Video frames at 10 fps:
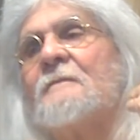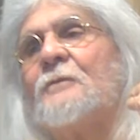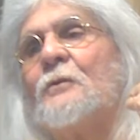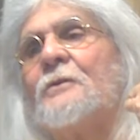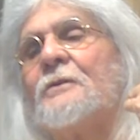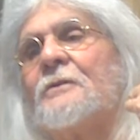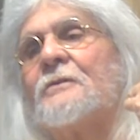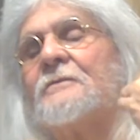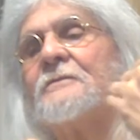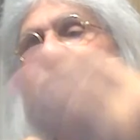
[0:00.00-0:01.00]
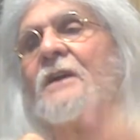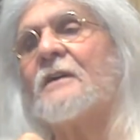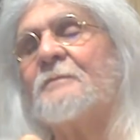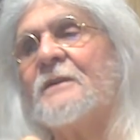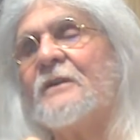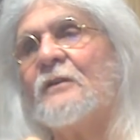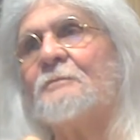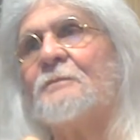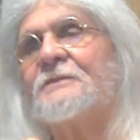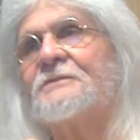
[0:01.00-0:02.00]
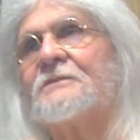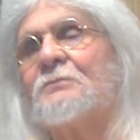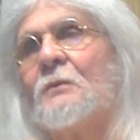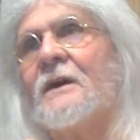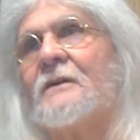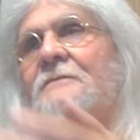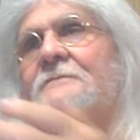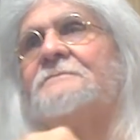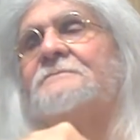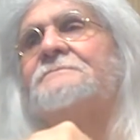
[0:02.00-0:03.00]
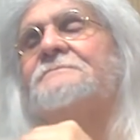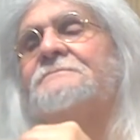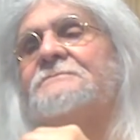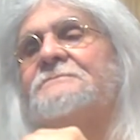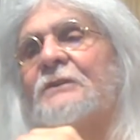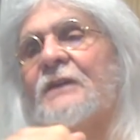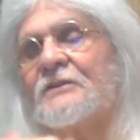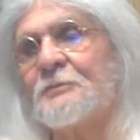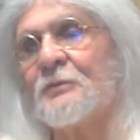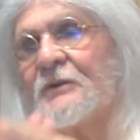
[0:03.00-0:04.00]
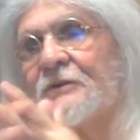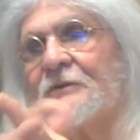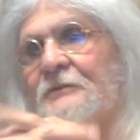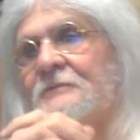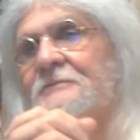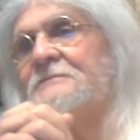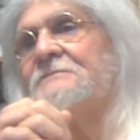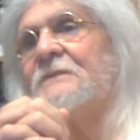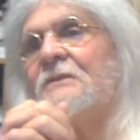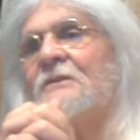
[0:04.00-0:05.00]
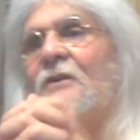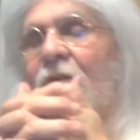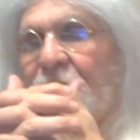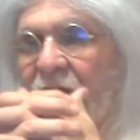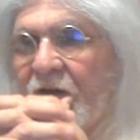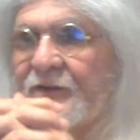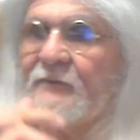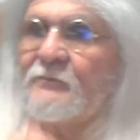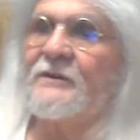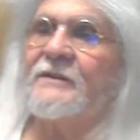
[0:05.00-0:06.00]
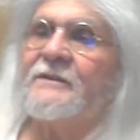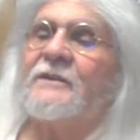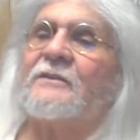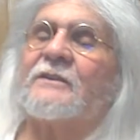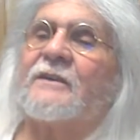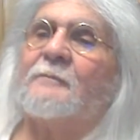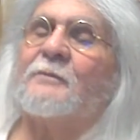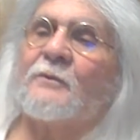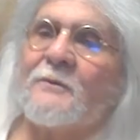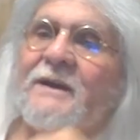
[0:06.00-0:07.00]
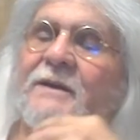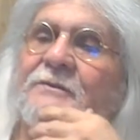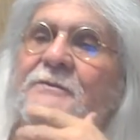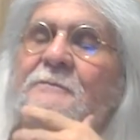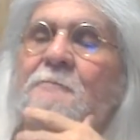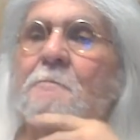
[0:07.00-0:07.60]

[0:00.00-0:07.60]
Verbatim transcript: for your Lochby notebooks as well. So that's pretty cool. Hopefully, I'll get one in here in a couple of weeks.